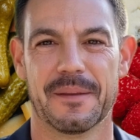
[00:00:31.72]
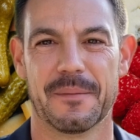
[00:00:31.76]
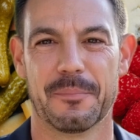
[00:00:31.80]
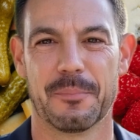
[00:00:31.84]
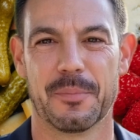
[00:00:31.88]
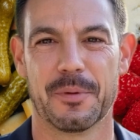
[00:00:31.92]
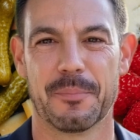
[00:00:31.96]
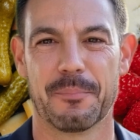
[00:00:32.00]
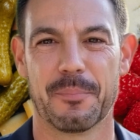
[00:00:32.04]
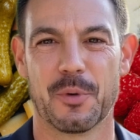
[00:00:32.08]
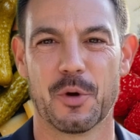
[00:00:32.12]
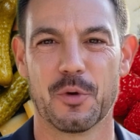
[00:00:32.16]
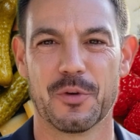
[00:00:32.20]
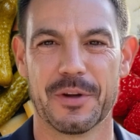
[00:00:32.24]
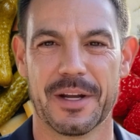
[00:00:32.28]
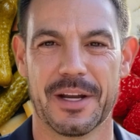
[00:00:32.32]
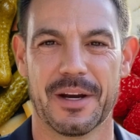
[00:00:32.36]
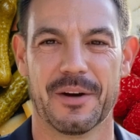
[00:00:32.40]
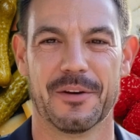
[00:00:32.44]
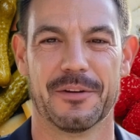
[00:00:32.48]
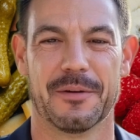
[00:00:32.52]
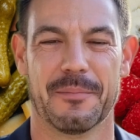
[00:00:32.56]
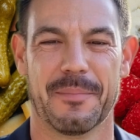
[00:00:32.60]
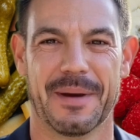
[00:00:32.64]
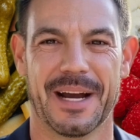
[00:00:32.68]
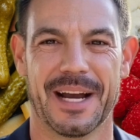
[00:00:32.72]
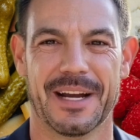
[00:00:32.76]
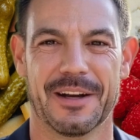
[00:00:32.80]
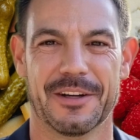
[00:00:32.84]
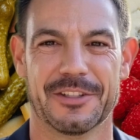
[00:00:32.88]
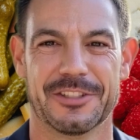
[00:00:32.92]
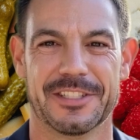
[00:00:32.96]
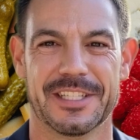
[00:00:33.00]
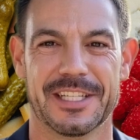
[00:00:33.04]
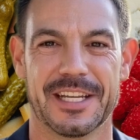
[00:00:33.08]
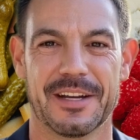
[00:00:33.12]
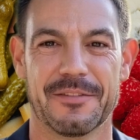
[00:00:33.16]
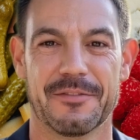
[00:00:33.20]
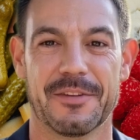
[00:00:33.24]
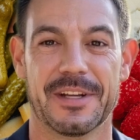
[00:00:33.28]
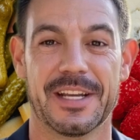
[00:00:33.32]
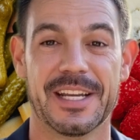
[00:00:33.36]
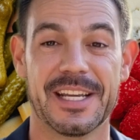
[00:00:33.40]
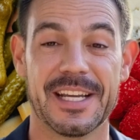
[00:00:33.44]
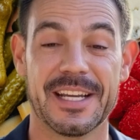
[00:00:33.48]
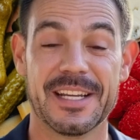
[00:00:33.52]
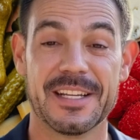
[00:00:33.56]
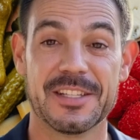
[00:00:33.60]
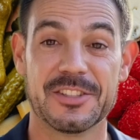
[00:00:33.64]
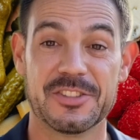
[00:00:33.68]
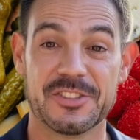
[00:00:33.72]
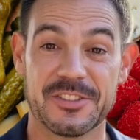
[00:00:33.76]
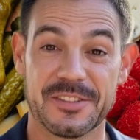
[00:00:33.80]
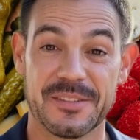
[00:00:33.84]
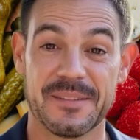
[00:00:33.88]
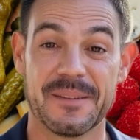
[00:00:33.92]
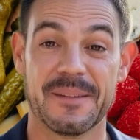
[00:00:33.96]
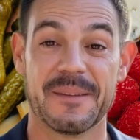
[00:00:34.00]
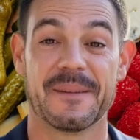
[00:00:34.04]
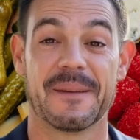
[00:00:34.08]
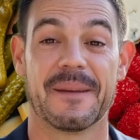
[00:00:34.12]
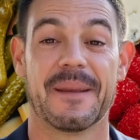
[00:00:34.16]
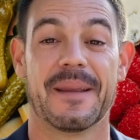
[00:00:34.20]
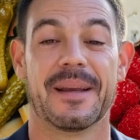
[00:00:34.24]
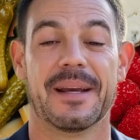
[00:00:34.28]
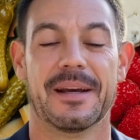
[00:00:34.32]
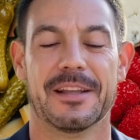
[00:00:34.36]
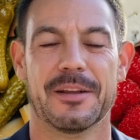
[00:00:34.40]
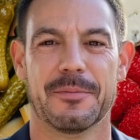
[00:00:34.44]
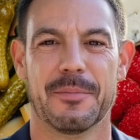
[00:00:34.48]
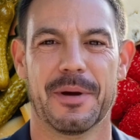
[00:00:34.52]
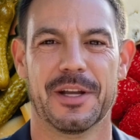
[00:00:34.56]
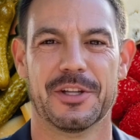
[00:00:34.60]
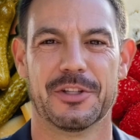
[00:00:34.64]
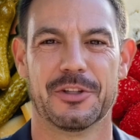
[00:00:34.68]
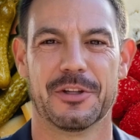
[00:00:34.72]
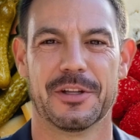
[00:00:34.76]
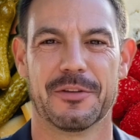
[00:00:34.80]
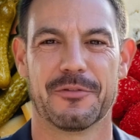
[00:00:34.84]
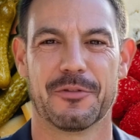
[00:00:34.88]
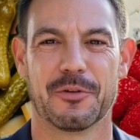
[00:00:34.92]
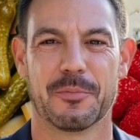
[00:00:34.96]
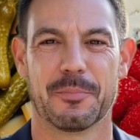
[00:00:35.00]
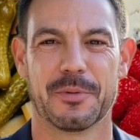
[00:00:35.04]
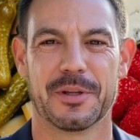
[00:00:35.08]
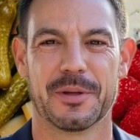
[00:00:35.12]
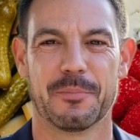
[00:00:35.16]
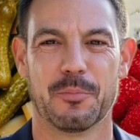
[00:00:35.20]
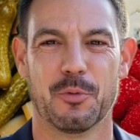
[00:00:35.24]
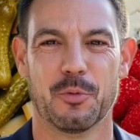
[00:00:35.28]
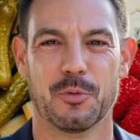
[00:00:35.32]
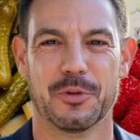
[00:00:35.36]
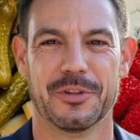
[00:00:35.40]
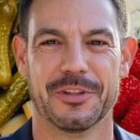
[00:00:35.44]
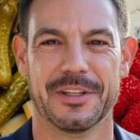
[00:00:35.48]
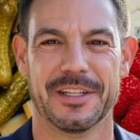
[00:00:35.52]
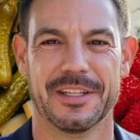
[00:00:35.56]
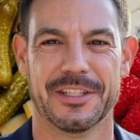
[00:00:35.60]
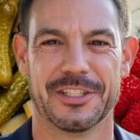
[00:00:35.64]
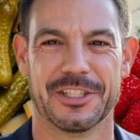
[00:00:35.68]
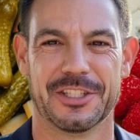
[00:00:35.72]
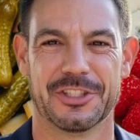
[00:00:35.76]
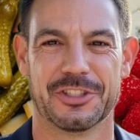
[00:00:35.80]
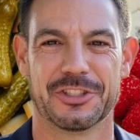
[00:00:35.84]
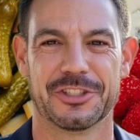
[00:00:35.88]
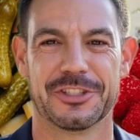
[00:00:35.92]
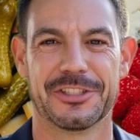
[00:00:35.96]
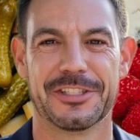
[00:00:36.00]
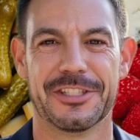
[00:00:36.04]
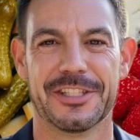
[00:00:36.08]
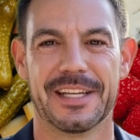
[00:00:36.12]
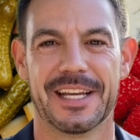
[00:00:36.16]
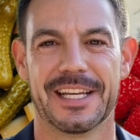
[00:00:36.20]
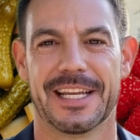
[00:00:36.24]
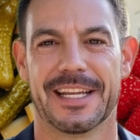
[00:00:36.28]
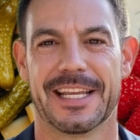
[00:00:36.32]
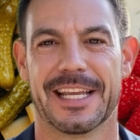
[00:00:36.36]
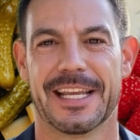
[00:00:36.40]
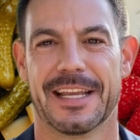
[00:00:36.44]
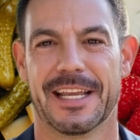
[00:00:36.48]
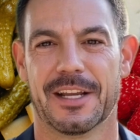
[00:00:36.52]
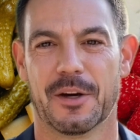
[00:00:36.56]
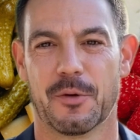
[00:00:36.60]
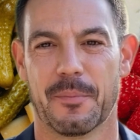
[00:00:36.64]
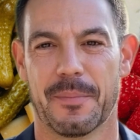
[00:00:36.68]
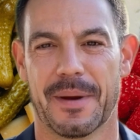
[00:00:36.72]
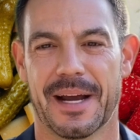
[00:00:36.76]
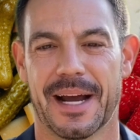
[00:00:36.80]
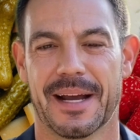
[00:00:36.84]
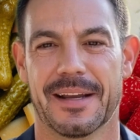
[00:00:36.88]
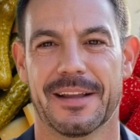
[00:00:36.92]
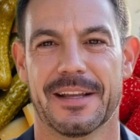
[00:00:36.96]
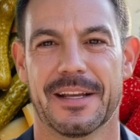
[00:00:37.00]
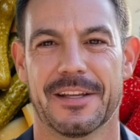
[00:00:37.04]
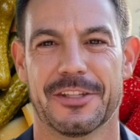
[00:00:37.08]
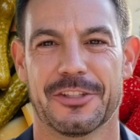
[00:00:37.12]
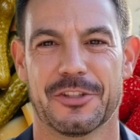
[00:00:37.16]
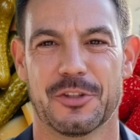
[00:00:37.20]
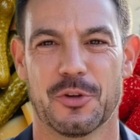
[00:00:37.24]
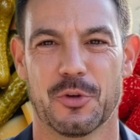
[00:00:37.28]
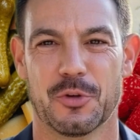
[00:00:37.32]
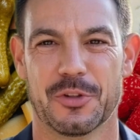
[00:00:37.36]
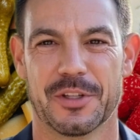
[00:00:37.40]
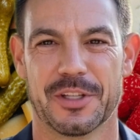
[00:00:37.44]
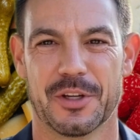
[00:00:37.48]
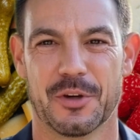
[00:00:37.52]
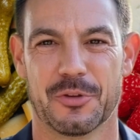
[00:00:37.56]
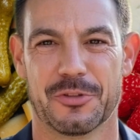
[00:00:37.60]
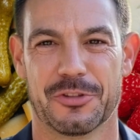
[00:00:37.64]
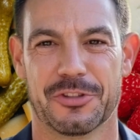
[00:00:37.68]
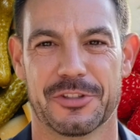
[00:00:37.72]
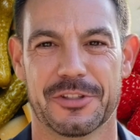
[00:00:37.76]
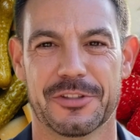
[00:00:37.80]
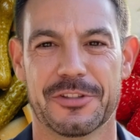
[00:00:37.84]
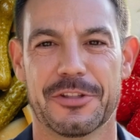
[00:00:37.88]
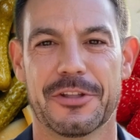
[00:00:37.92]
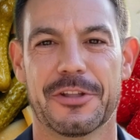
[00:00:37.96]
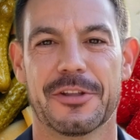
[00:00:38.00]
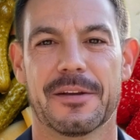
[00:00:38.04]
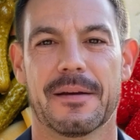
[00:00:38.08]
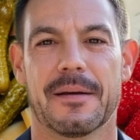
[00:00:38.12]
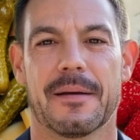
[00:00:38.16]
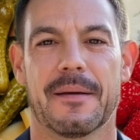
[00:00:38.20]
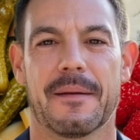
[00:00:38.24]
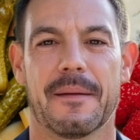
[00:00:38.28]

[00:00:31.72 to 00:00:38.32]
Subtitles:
But bone health matters at every age, especially for people with conditions like idiopathic scoliosis.